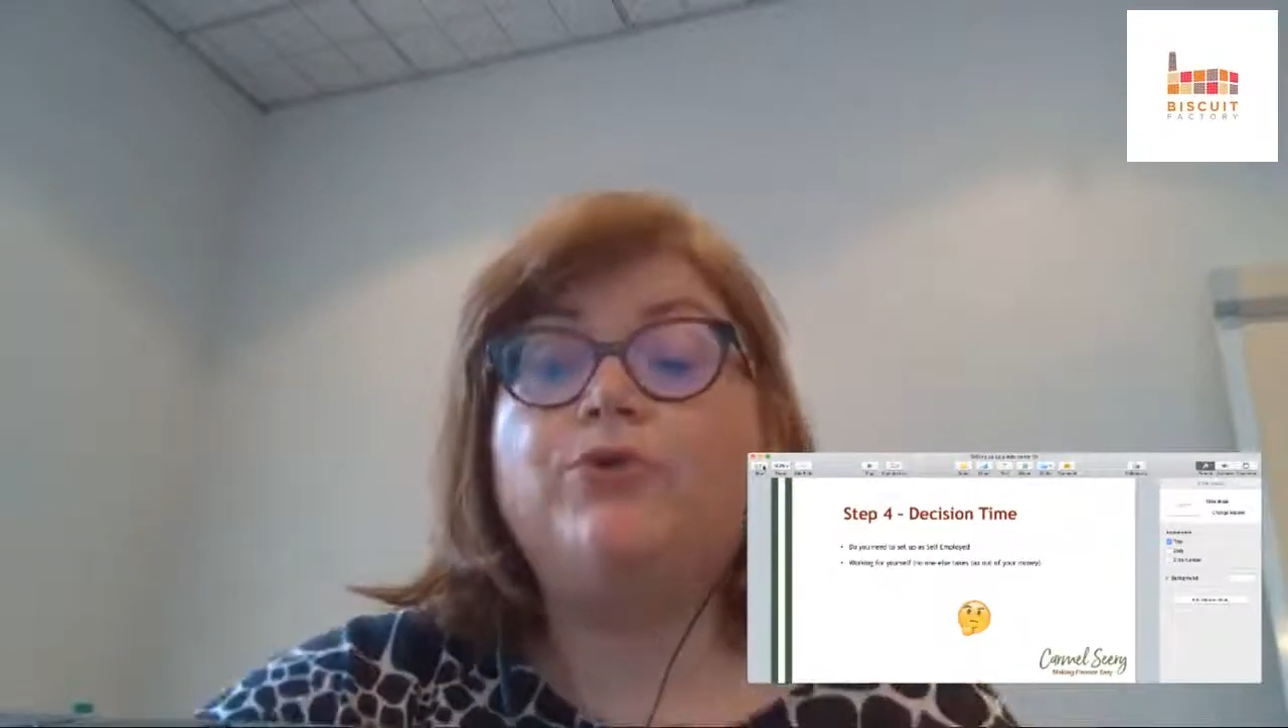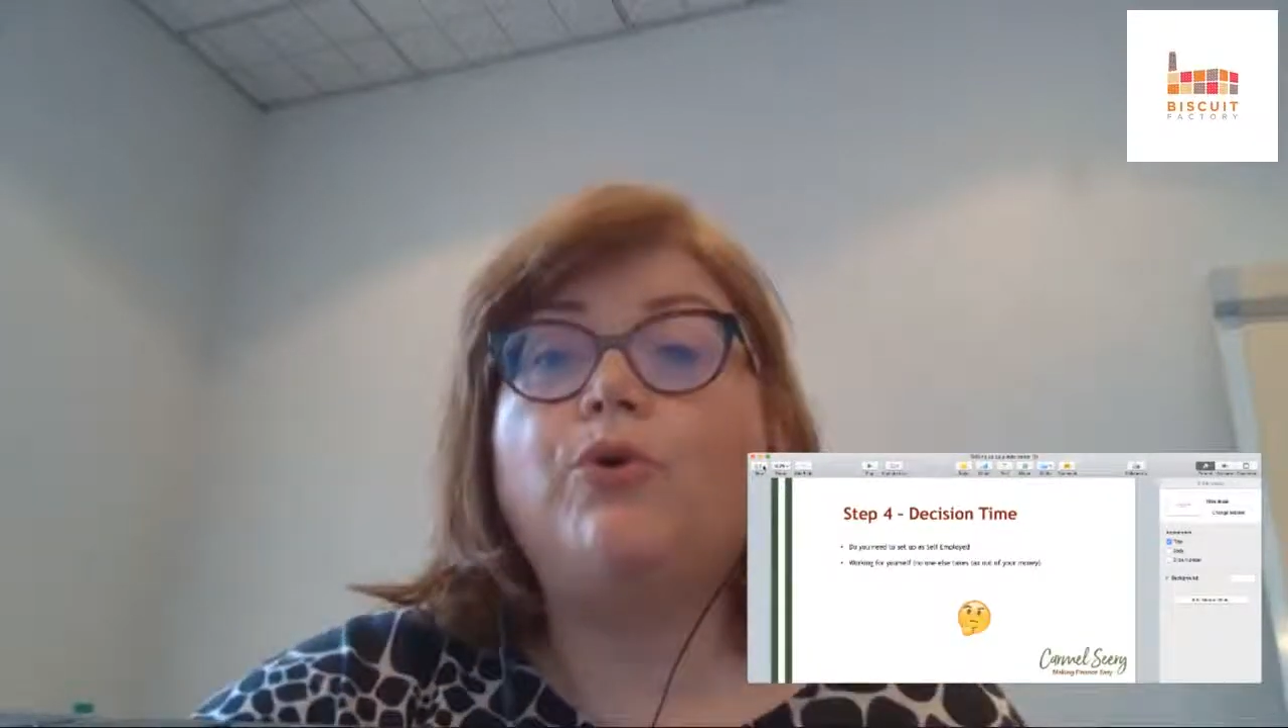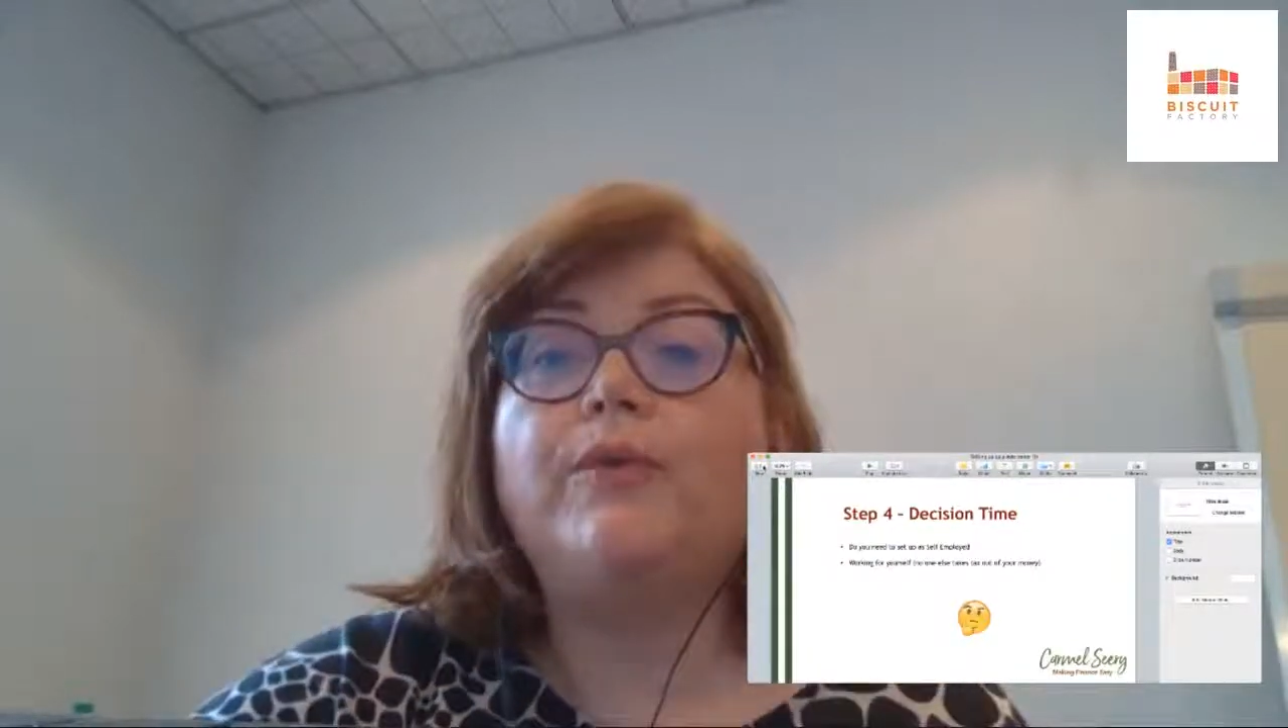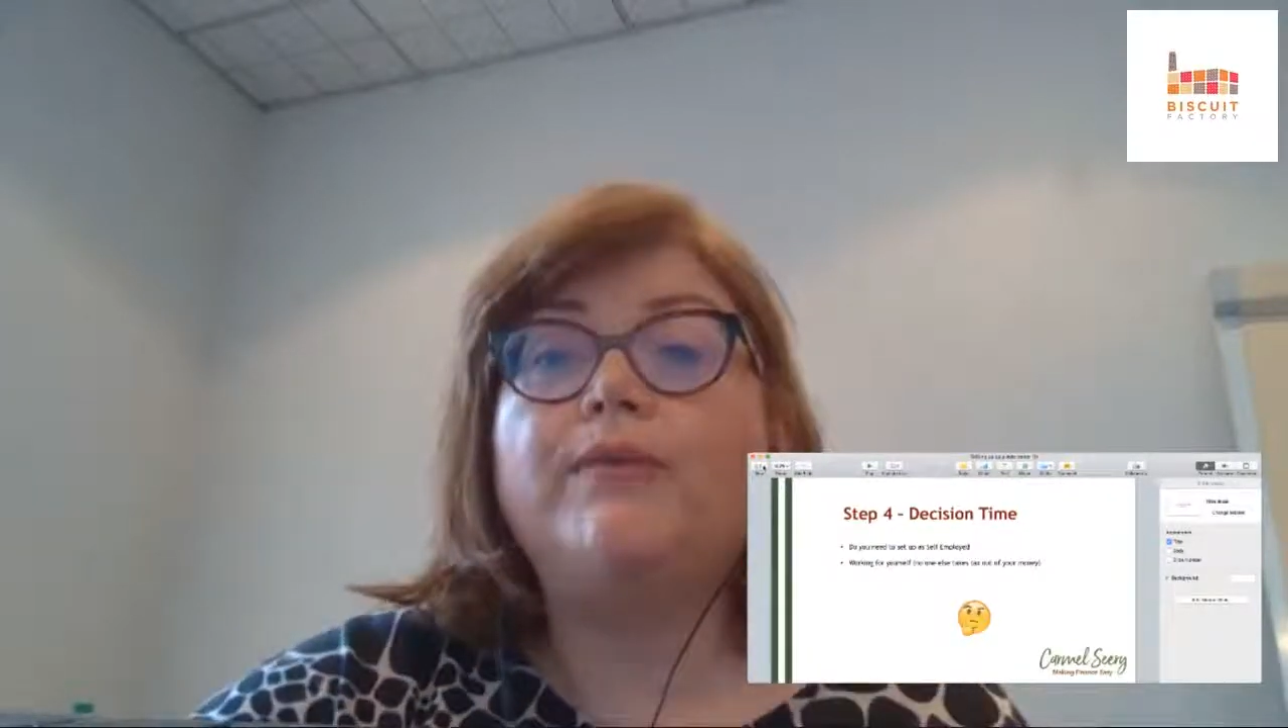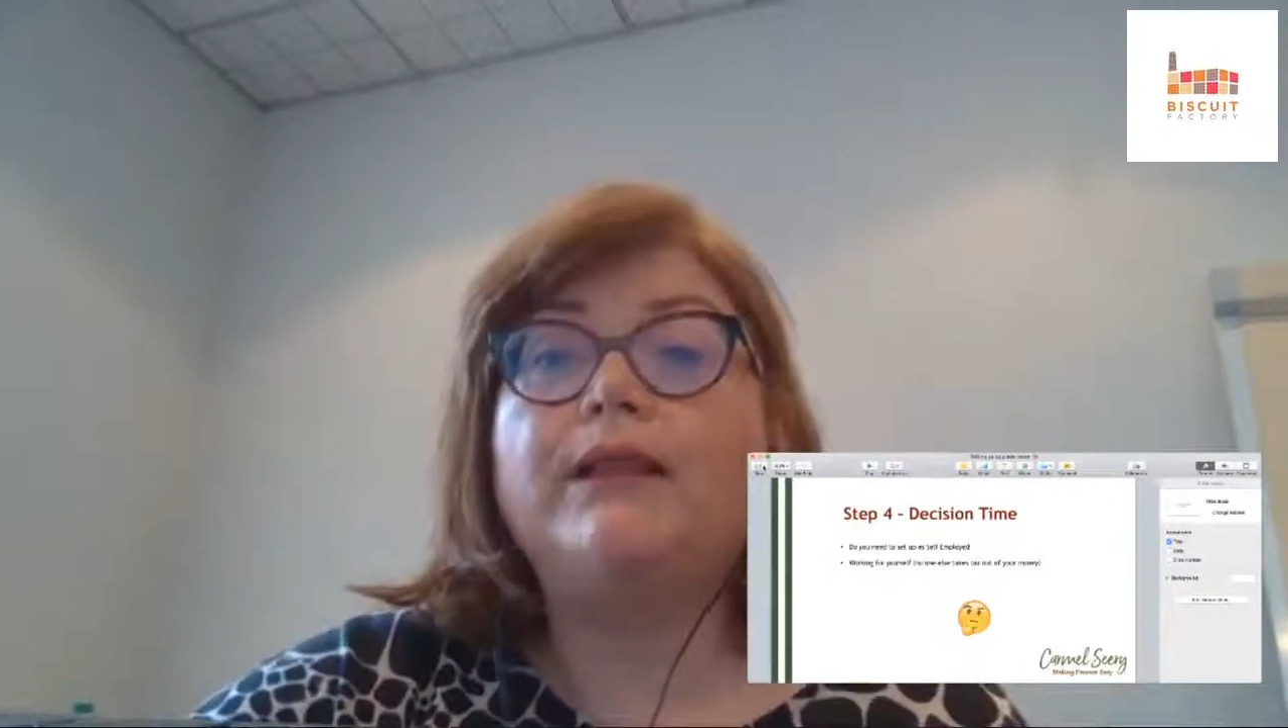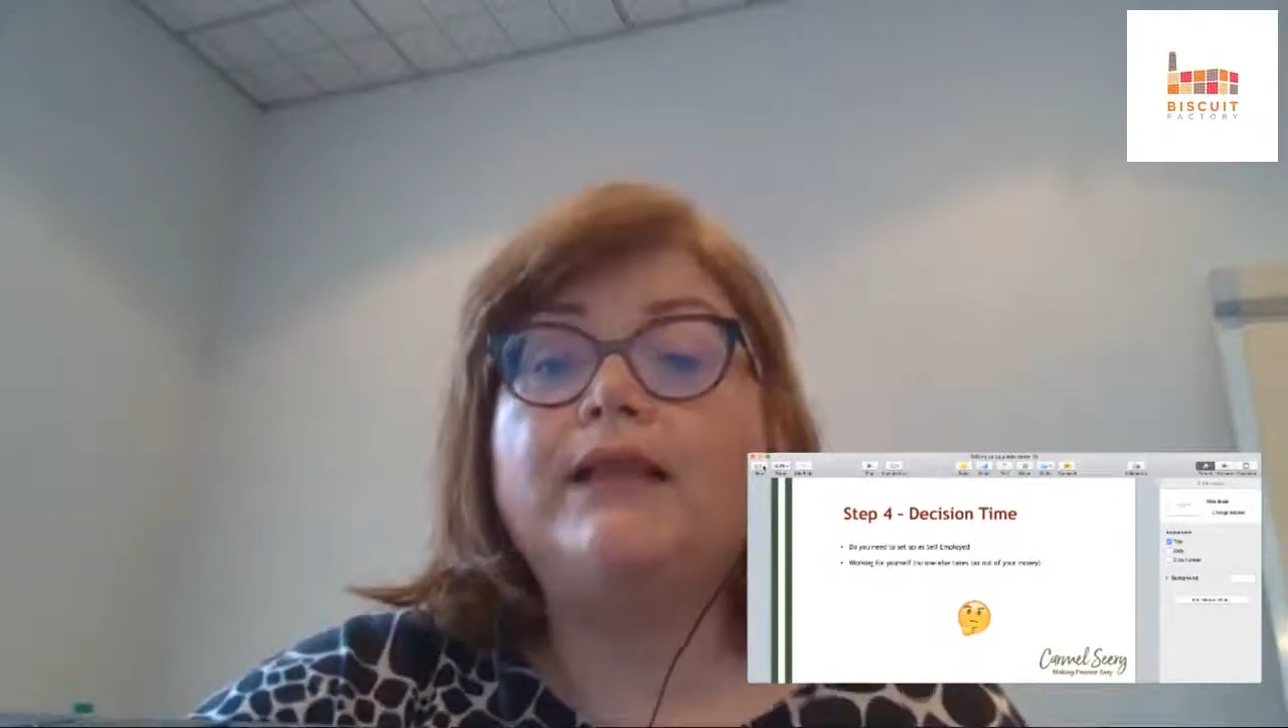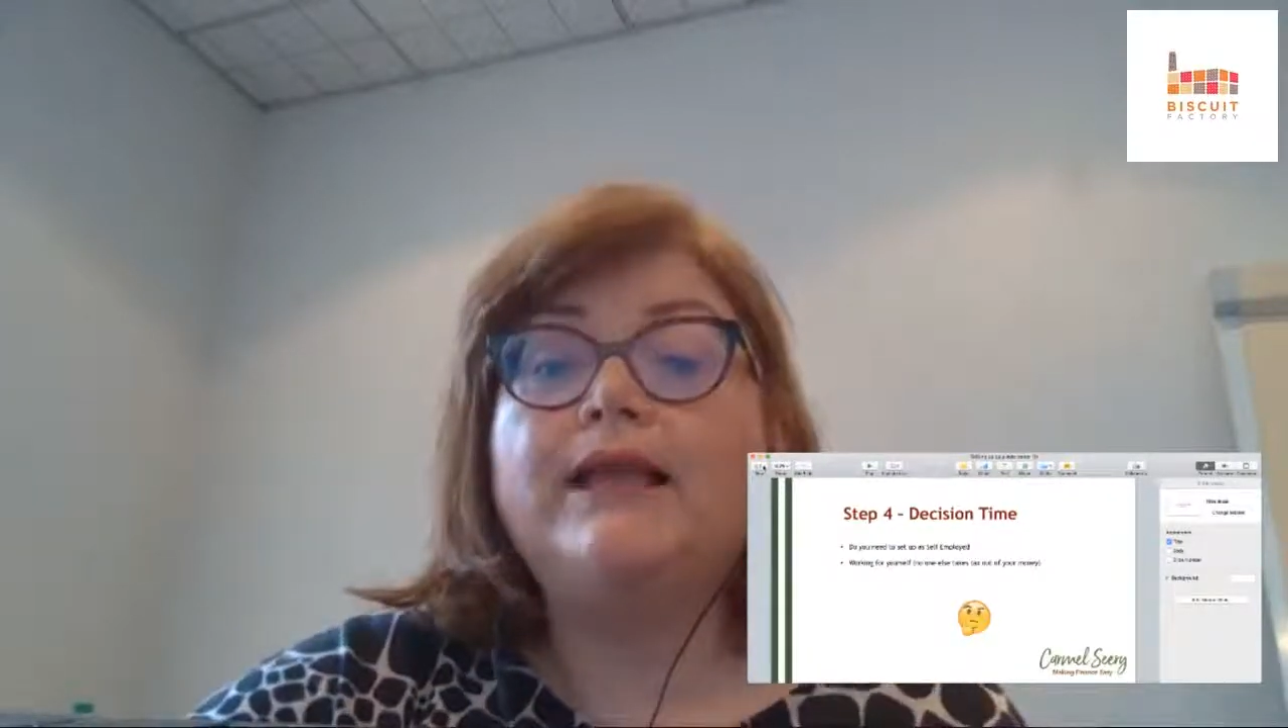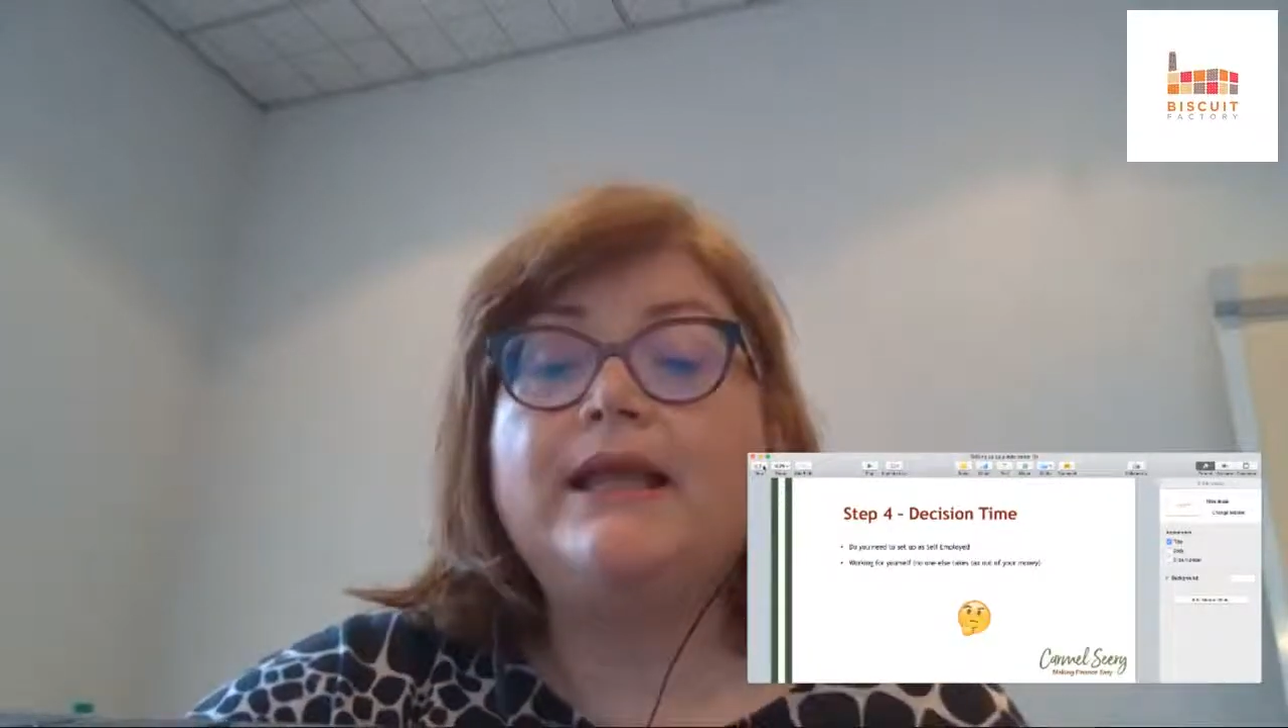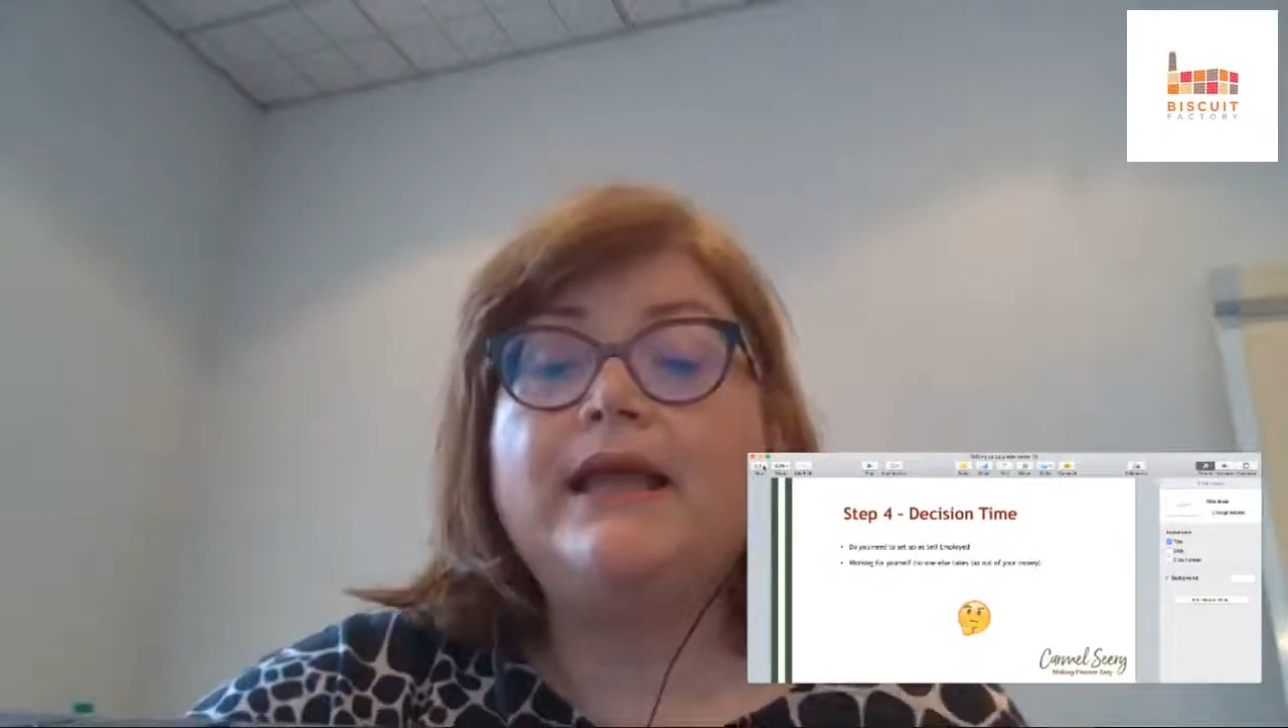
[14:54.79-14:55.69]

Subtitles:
normal,